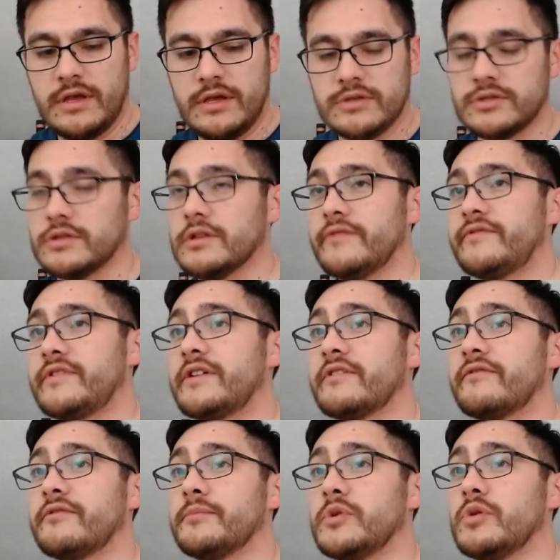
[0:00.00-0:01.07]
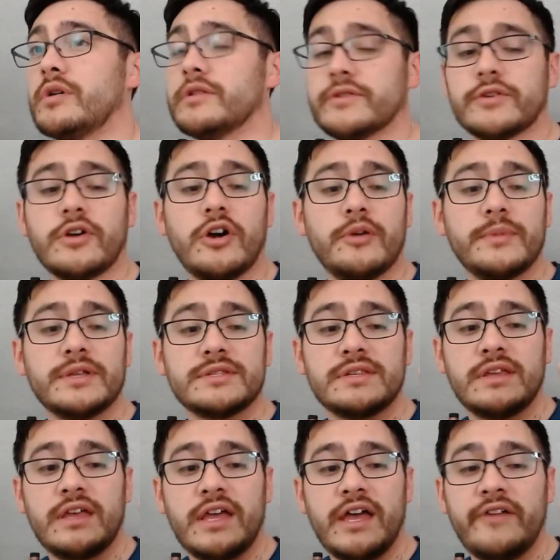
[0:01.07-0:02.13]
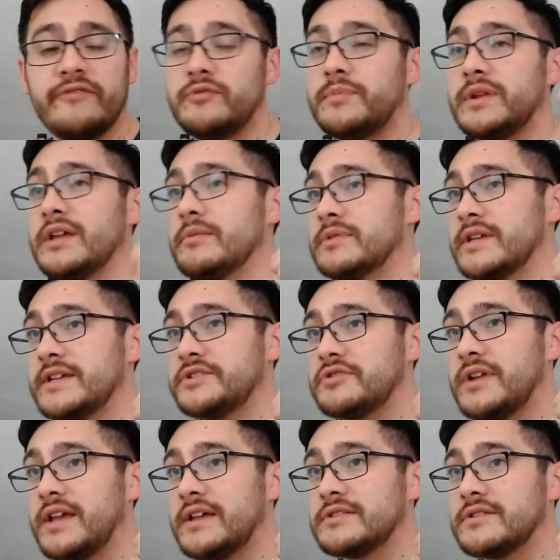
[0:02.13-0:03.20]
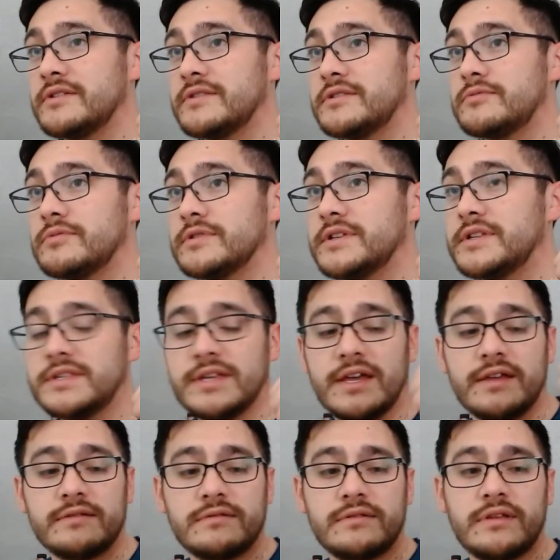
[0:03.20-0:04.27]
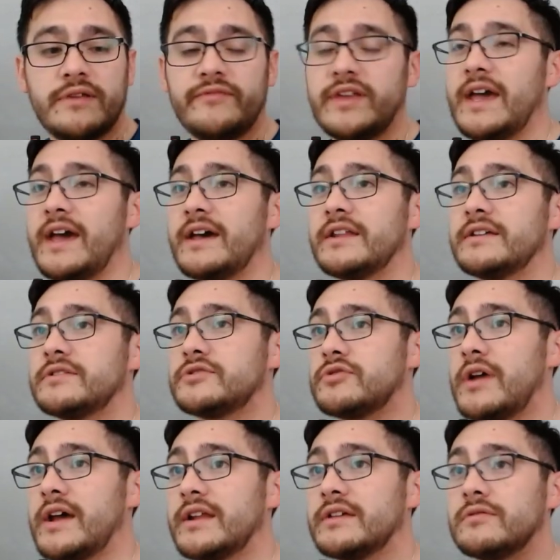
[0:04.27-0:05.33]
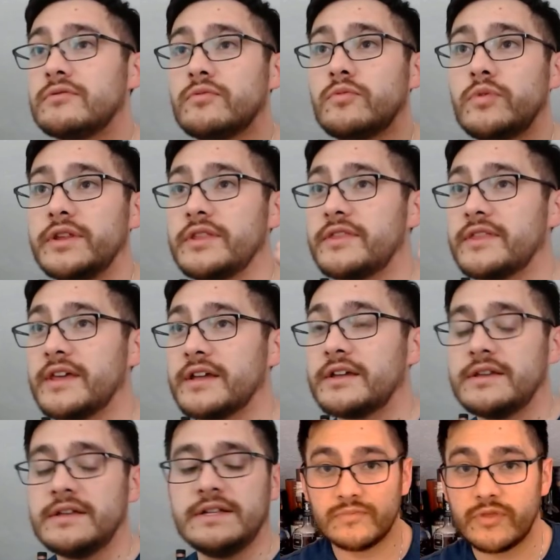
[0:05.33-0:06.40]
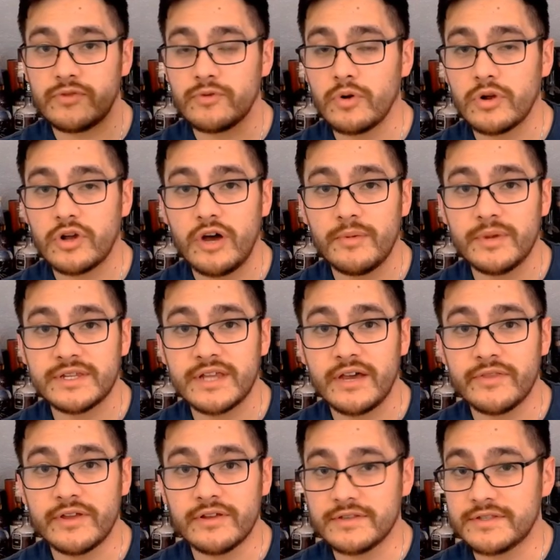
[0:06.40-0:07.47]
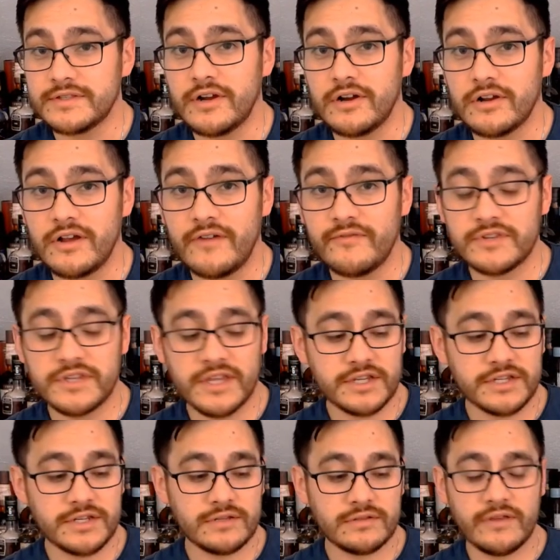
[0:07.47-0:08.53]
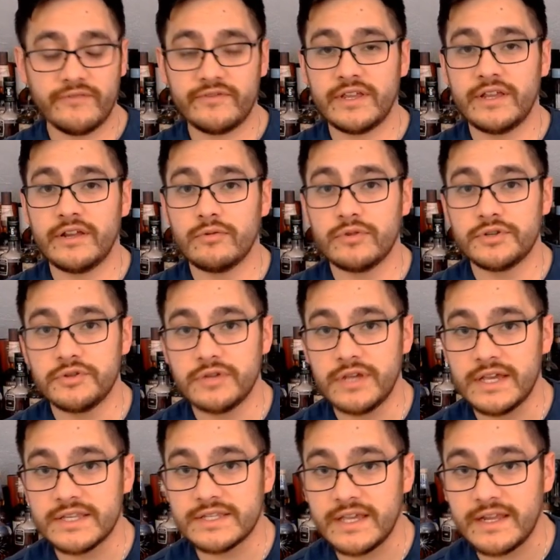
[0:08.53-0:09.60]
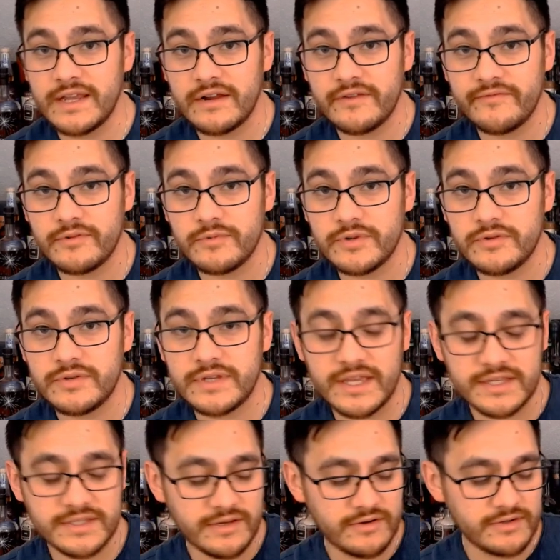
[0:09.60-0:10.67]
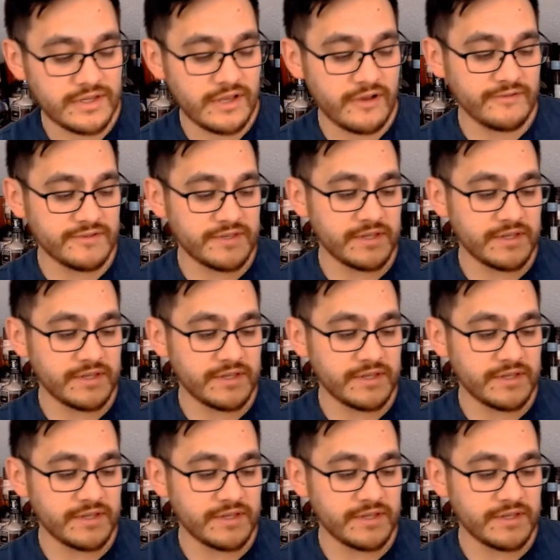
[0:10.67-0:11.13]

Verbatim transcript: So I'd love to hear from you all in the comments. Have you been able to get your hands on this release yet? If you had it, tried it, what do you think? Throw a comment down there, let's start a conversation. Love to hear what you guys get out of it when you taste it yourselves.